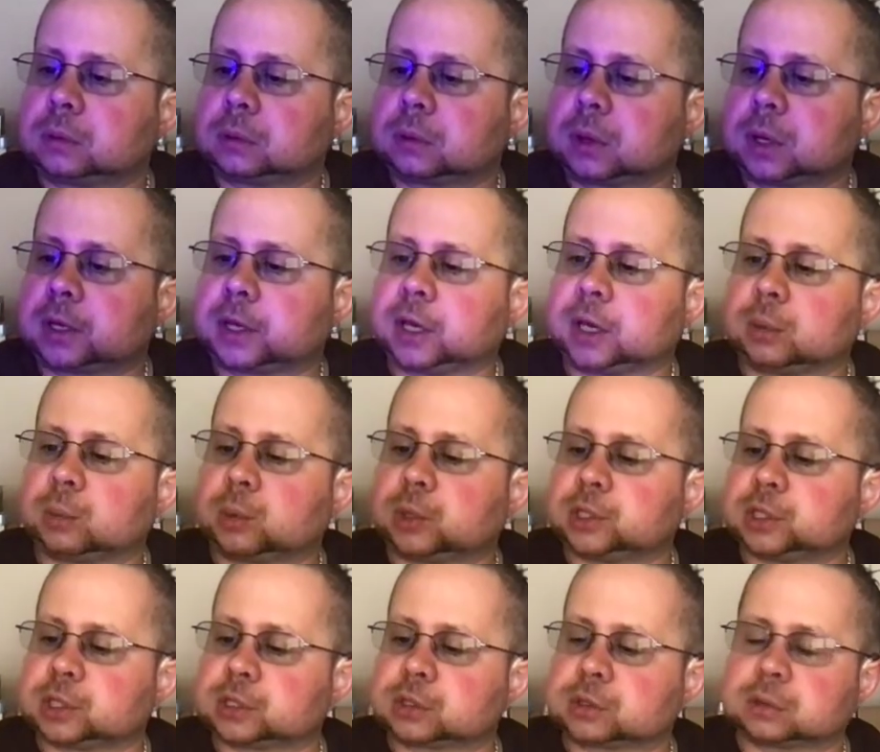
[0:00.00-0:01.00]
Again, we
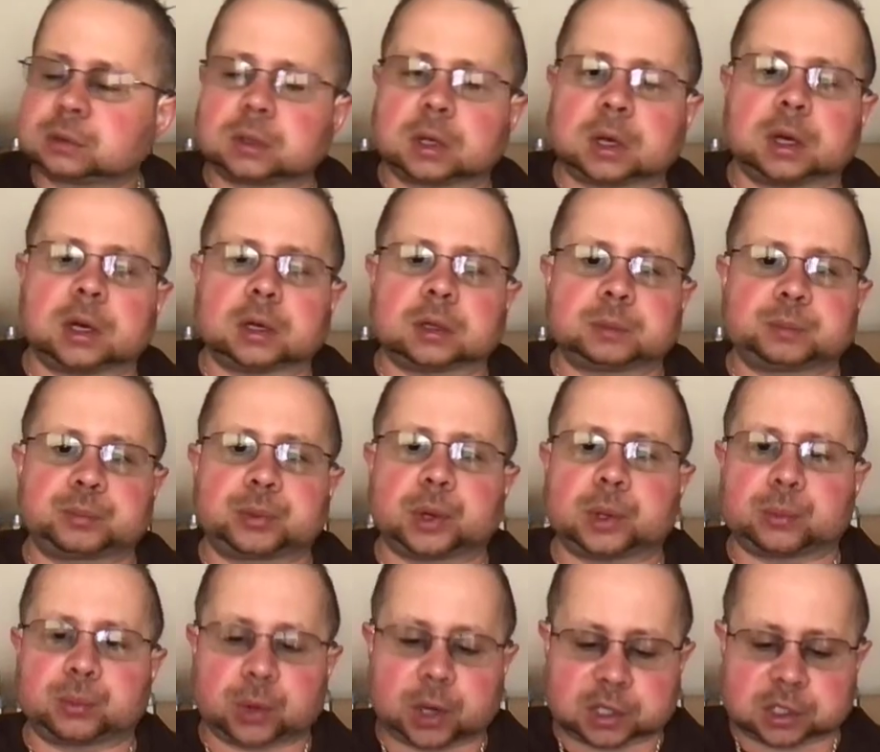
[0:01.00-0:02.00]
just
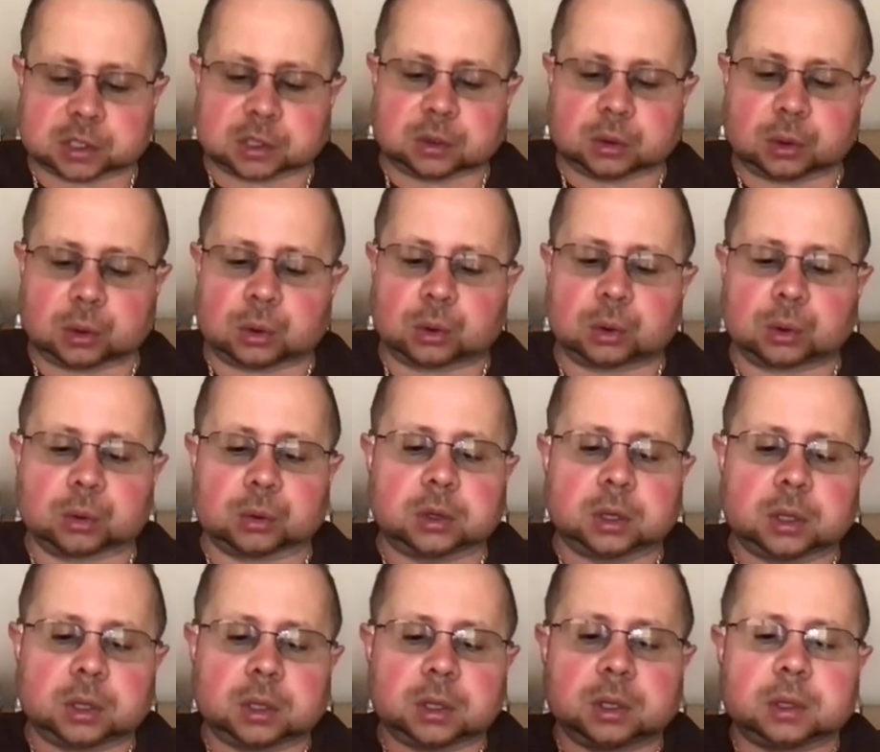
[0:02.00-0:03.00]
press and hold
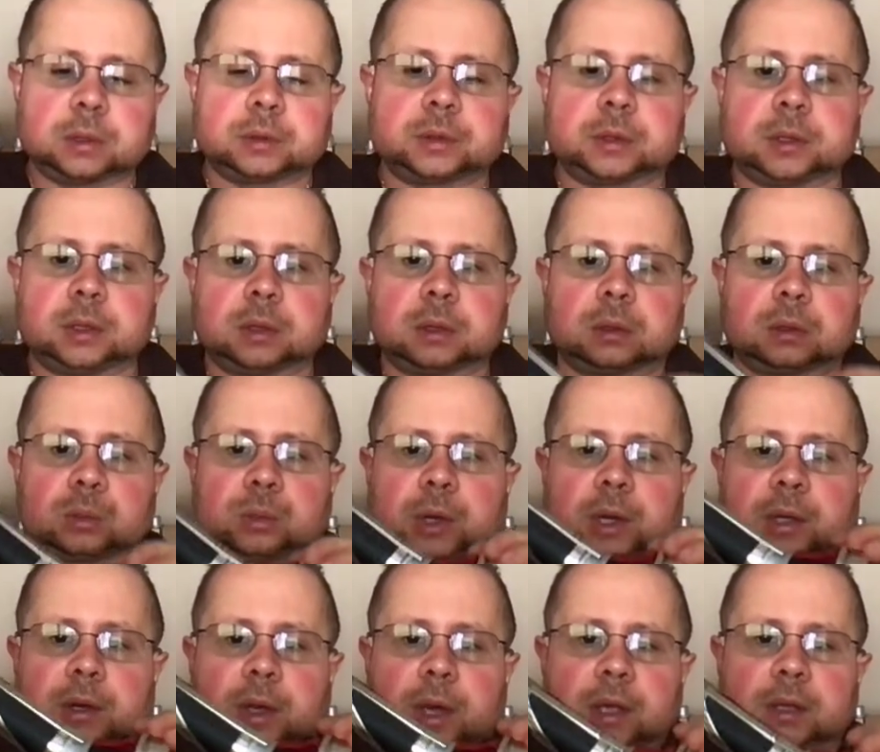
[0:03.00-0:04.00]
the
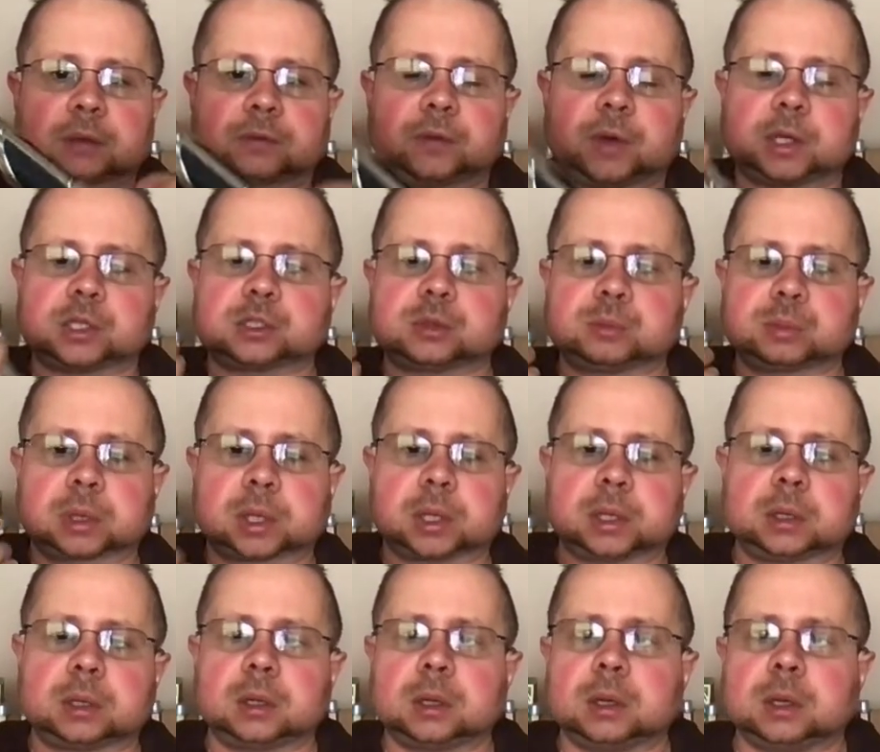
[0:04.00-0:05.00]
red activation
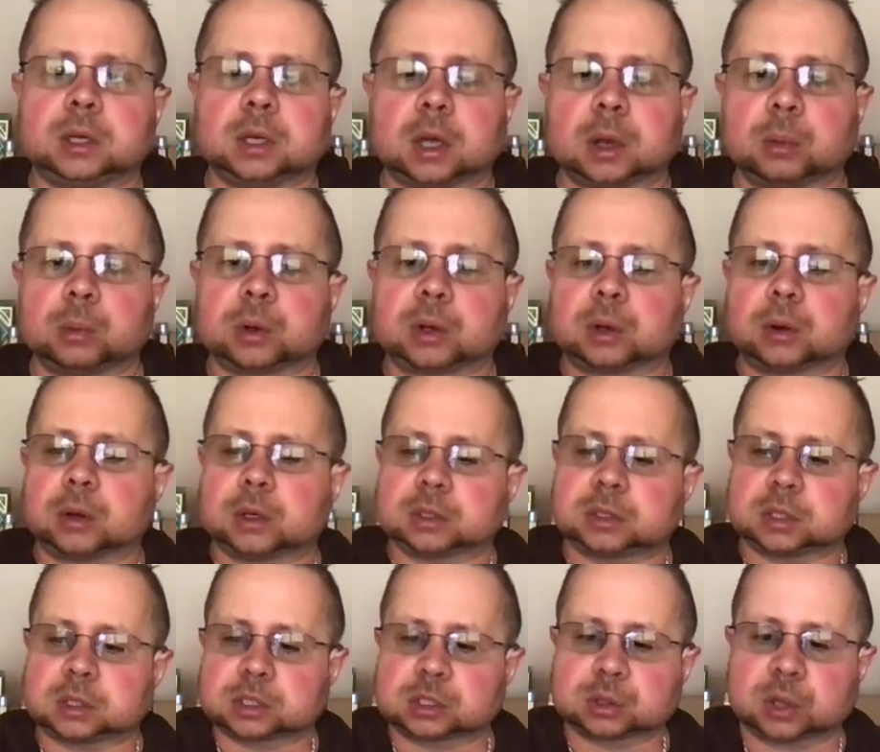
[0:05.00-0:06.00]
plate. Now we're going
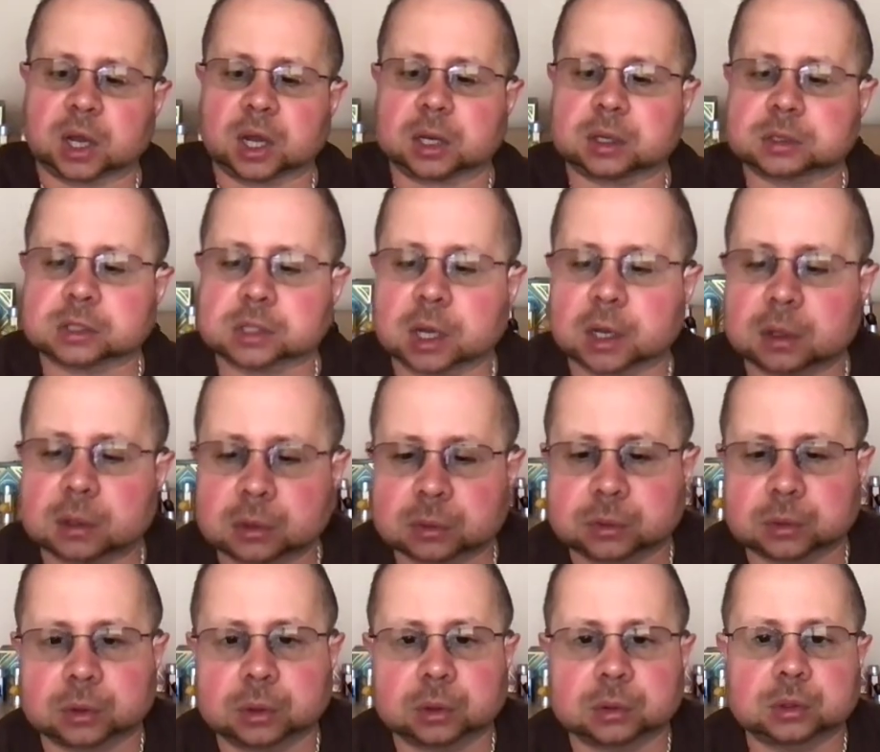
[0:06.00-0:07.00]
to cycle
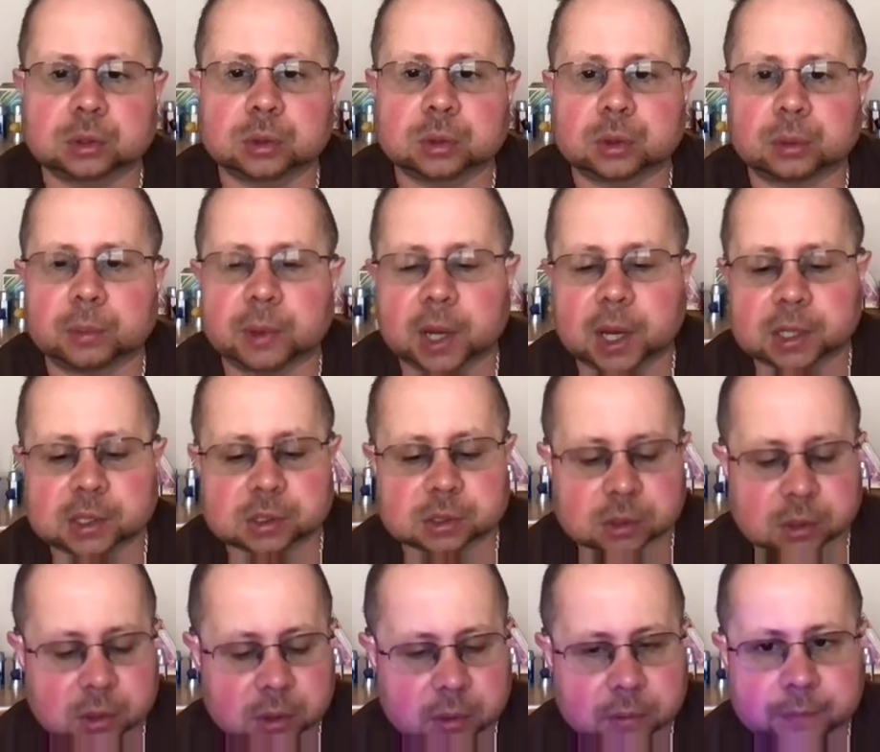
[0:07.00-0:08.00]
through to the Master.
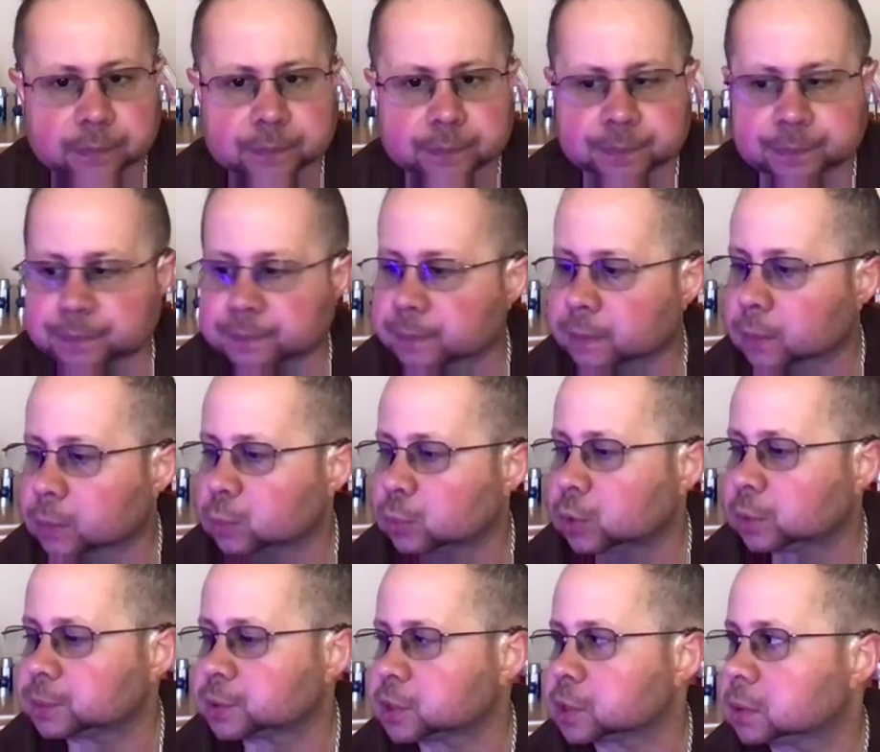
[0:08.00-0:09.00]

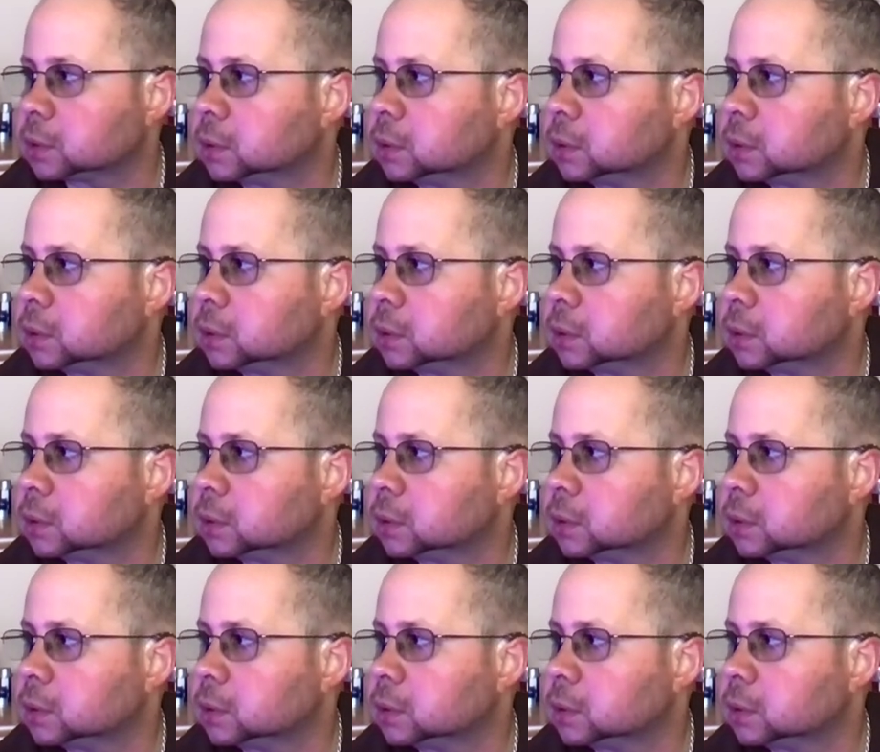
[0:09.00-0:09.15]
Whoops.